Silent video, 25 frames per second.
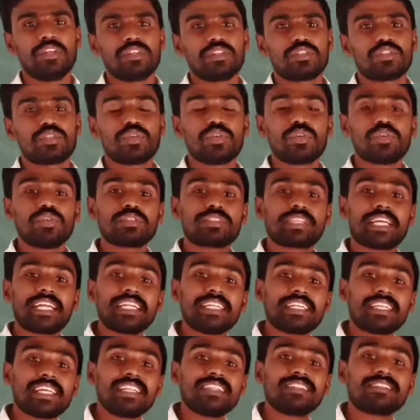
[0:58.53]
So
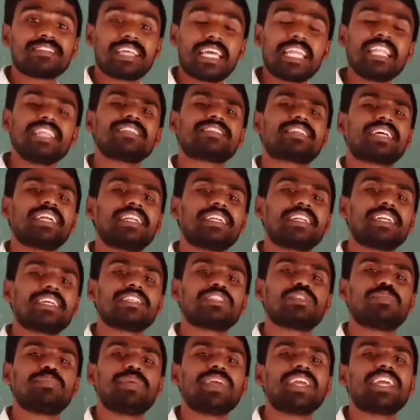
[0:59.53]
any
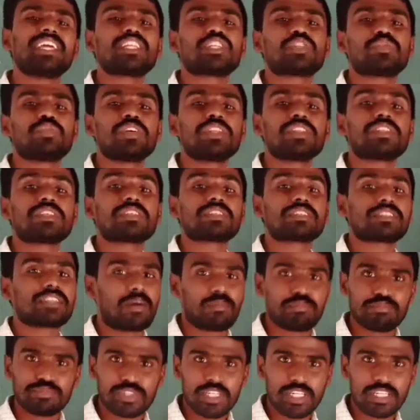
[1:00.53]
sentence begins with
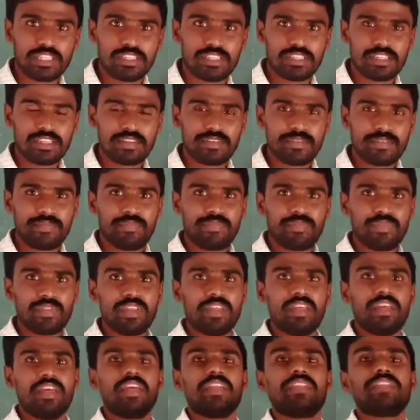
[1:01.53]
subject.
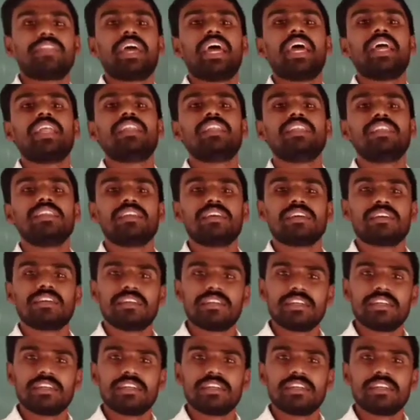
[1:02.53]
Then